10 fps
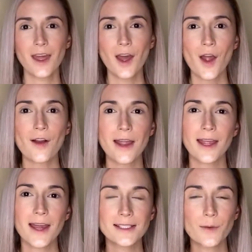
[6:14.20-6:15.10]
All right,
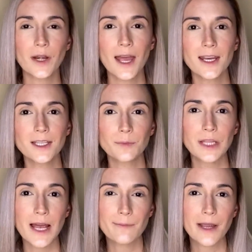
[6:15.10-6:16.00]
guys, I went ahead and
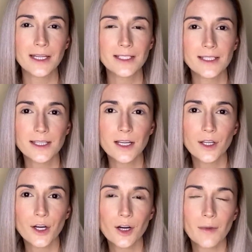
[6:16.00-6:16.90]
applied my concealer,